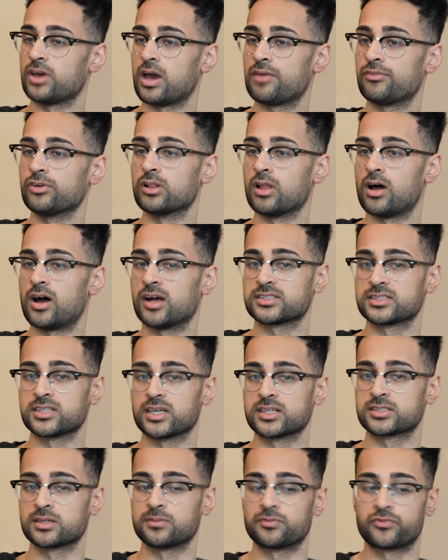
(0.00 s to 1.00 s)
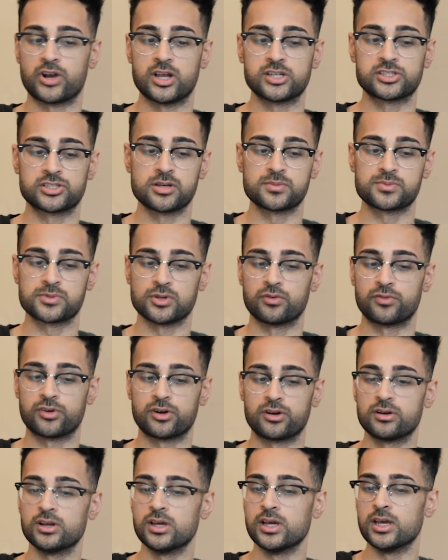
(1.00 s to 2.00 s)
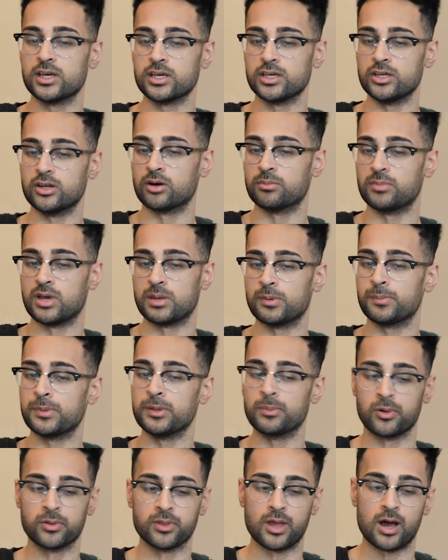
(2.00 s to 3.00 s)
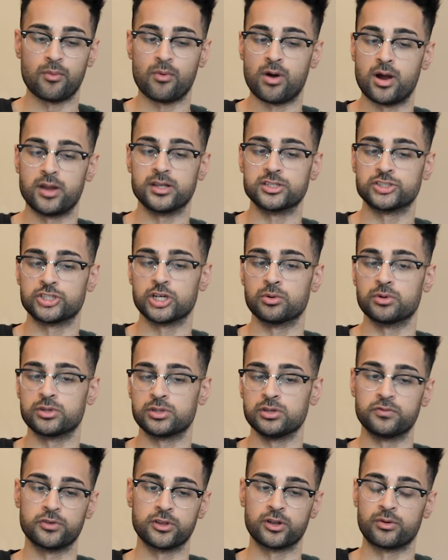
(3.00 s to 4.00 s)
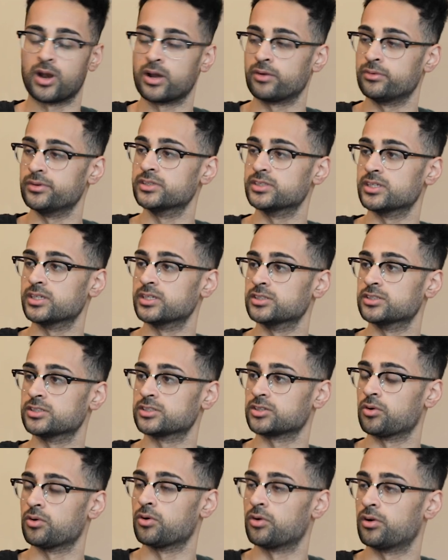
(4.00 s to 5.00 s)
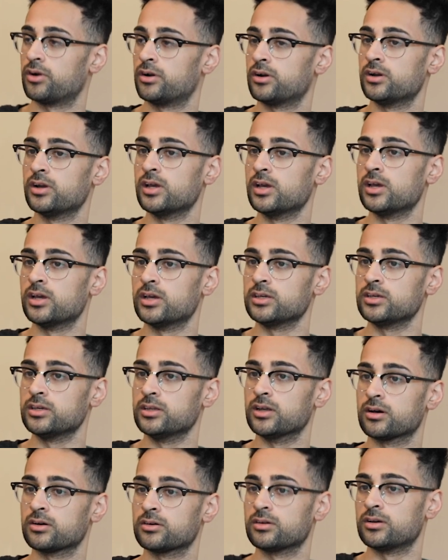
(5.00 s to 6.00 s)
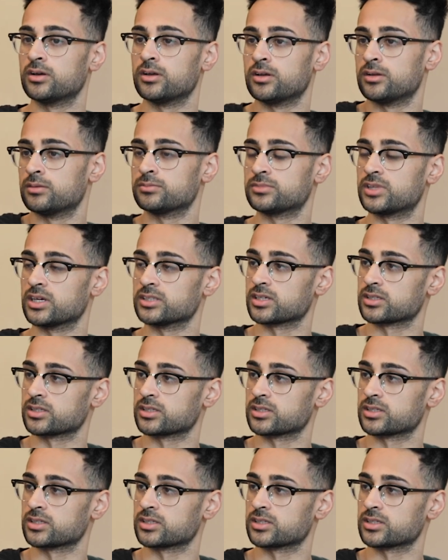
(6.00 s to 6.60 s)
you have you lost like some friendships over you know maybe people not wanting to chill with you for the right reasons or you know? Yeah,